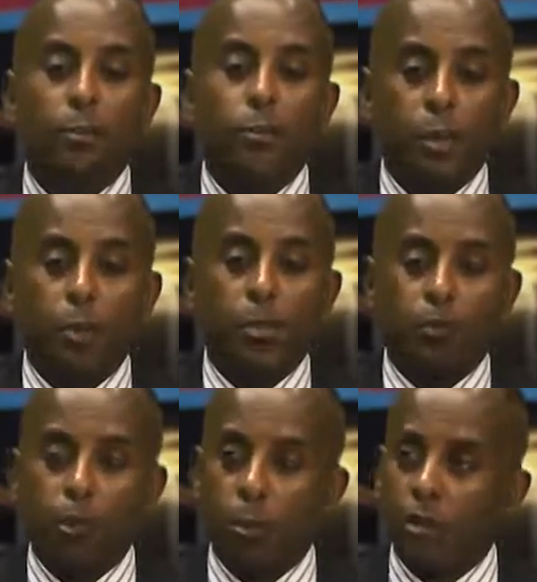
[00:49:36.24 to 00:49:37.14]
people
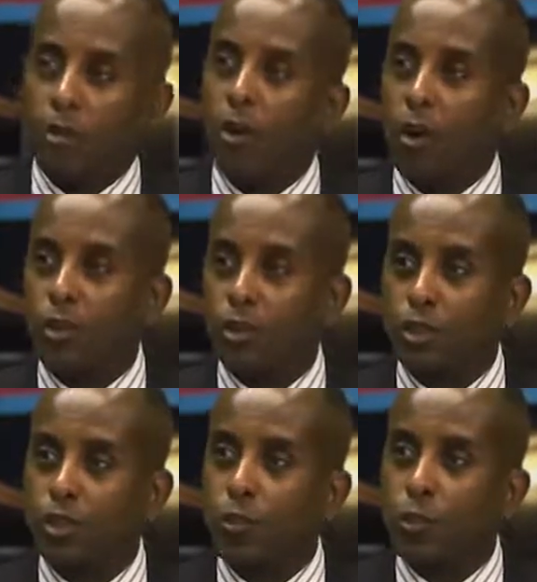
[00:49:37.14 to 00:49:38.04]
from other
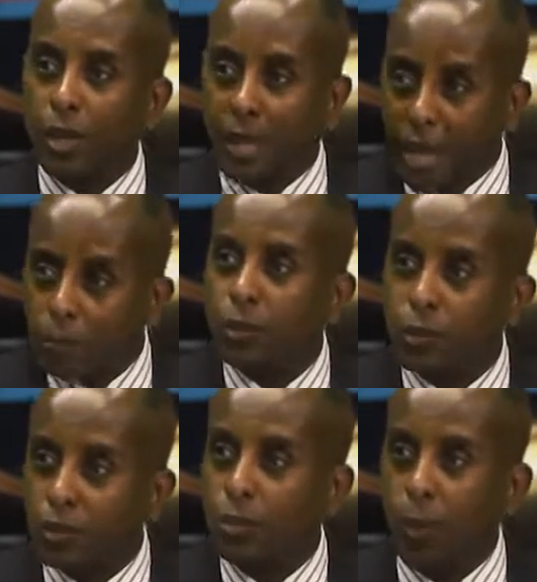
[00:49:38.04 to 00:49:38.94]
who came to
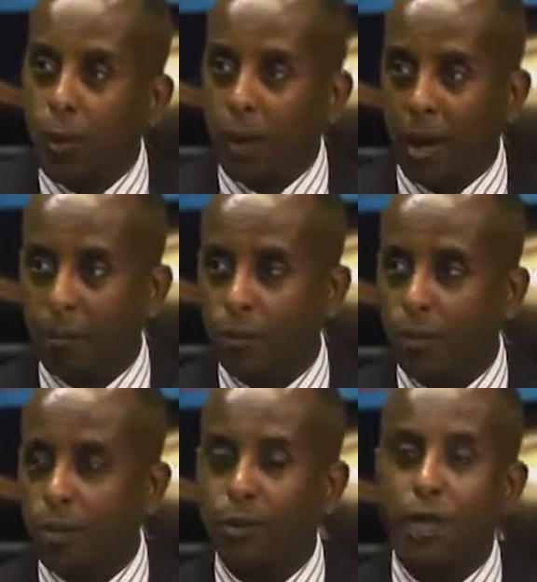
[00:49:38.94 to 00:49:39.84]
this program
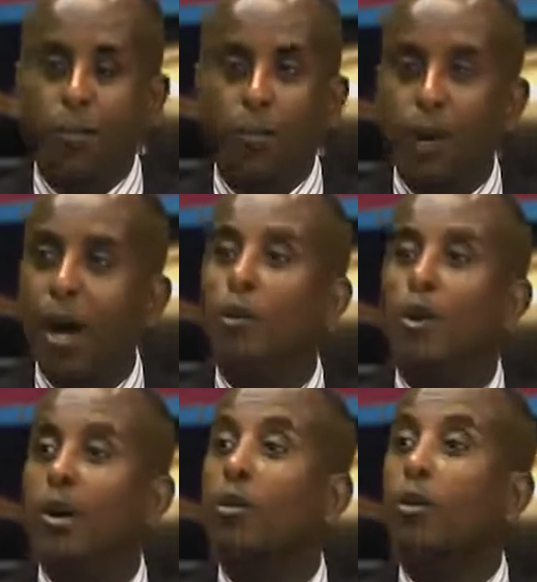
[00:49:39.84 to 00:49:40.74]
to empower
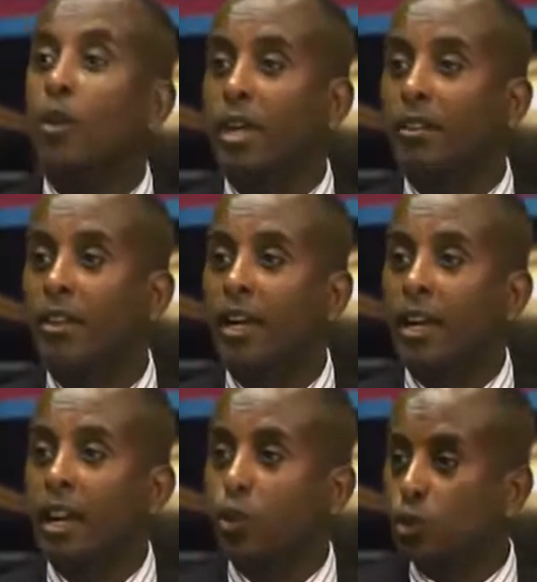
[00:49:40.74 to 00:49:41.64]
our audience,
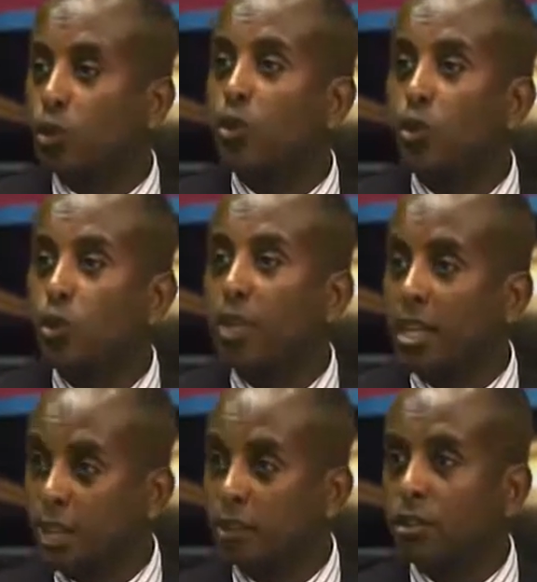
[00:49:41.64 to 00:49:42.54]
and also you
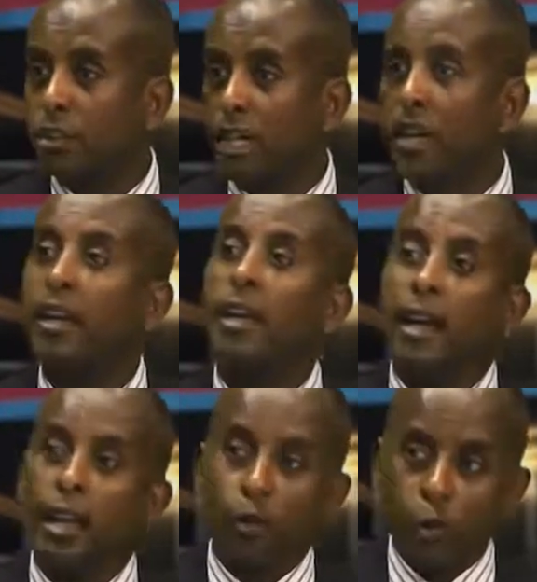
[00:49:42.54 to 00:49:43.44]
here today
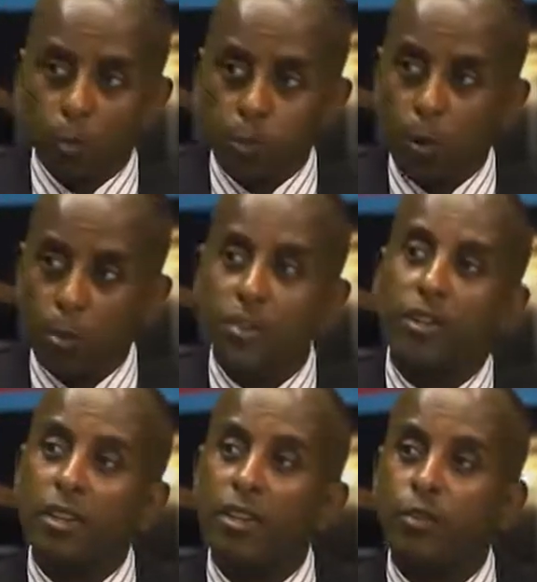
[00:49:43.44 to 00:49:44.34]
and your promise
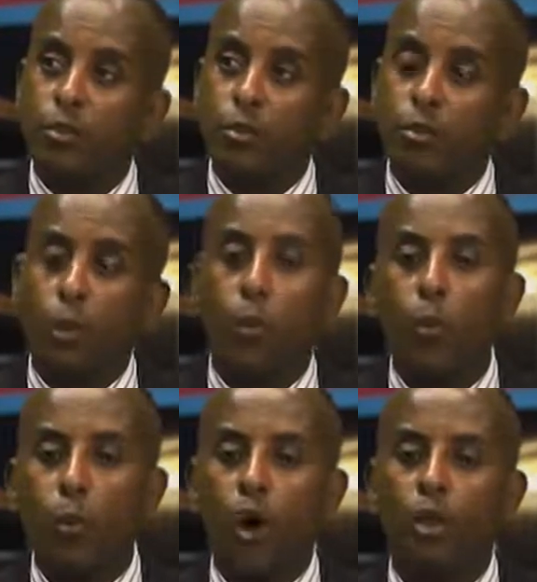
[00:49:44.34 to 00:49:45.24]
in the future. We
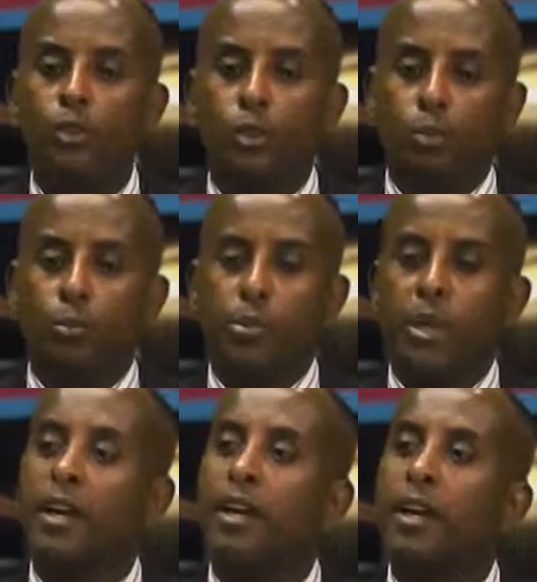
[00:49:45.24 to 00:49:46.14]
want to
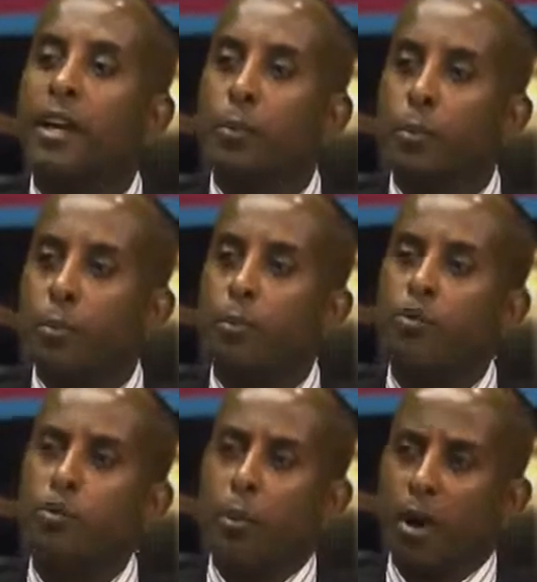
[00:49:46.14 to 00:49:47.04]
bring people
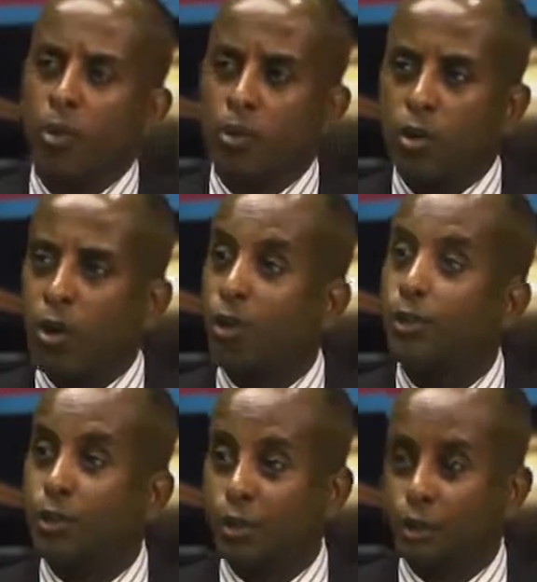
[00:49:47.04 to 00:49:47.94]
from other
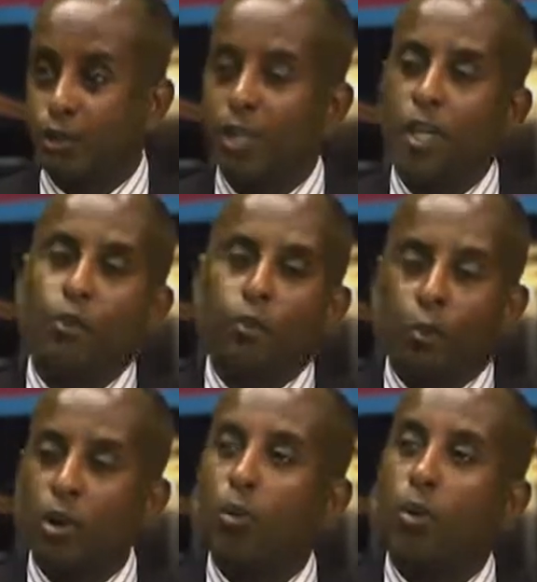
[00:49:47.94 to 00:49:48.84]
cultures to
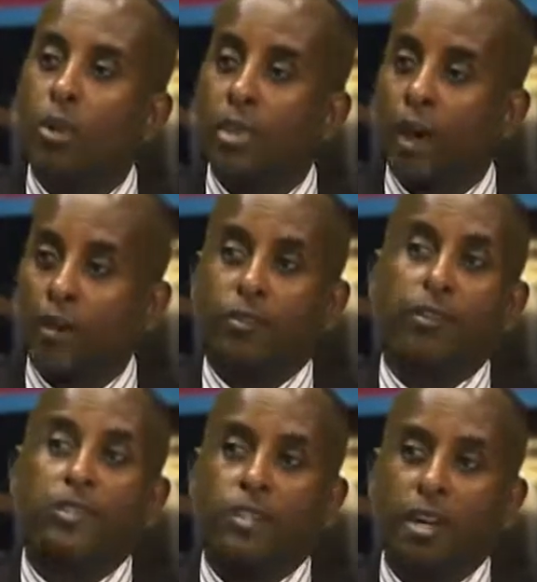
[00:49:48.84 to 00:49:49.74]
work with us,
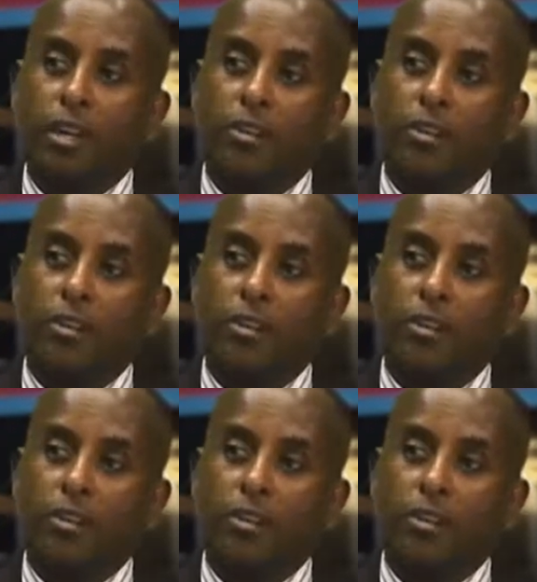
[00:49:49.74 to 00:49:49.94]
share